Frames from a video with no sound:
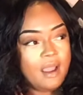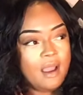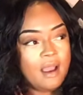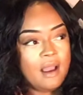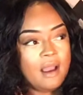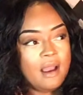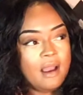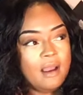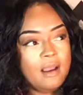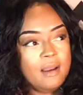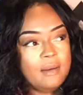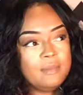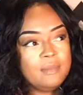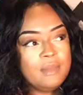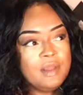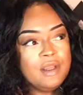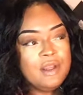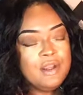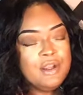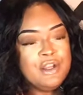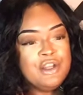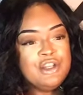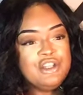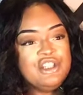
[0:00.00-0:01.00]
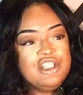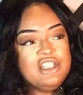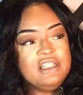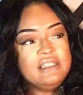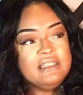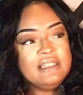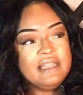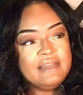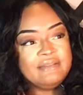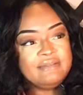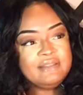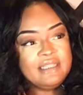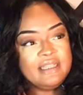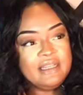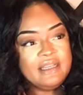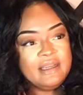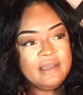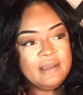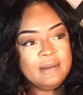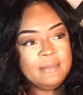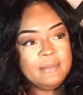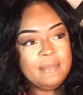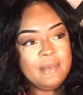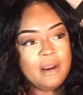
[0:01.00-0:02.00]
Um, she left
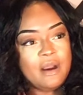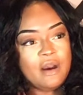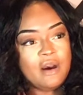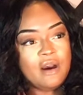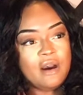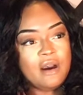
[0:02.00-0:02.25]
him